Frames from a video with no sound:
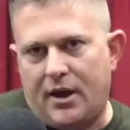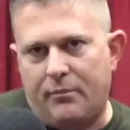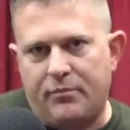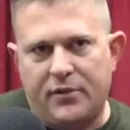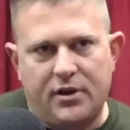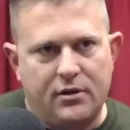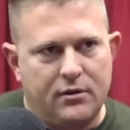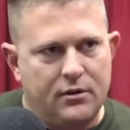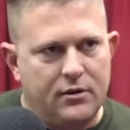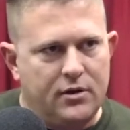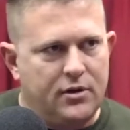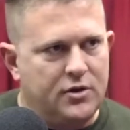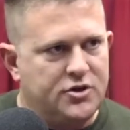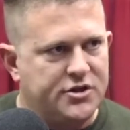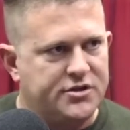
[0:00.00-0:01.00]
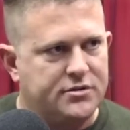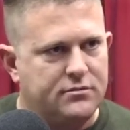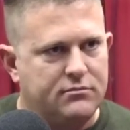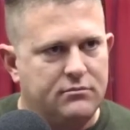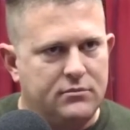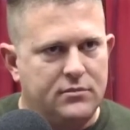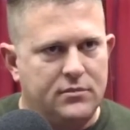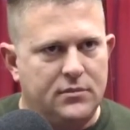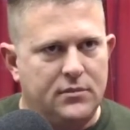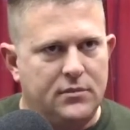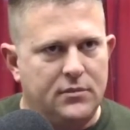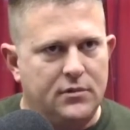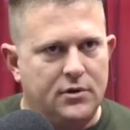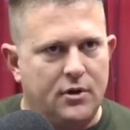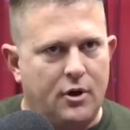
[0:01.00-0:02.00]
up just
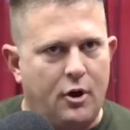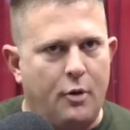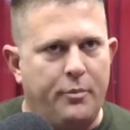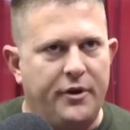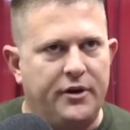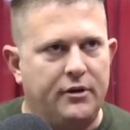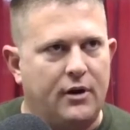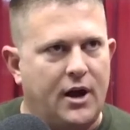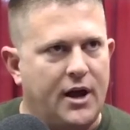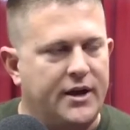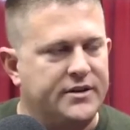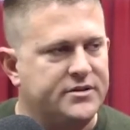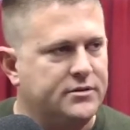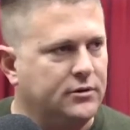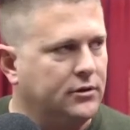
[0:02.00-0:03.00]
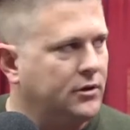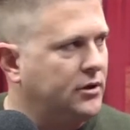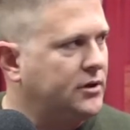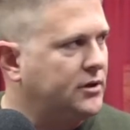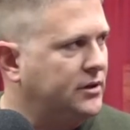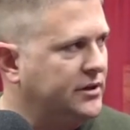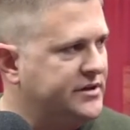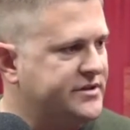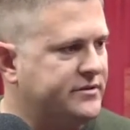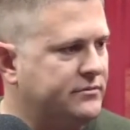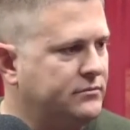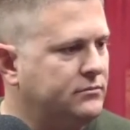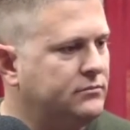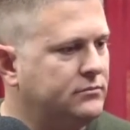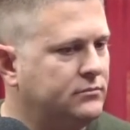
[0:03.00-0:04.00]
open your eyes, look,
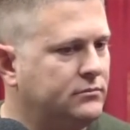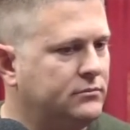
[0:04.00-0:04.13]
listen,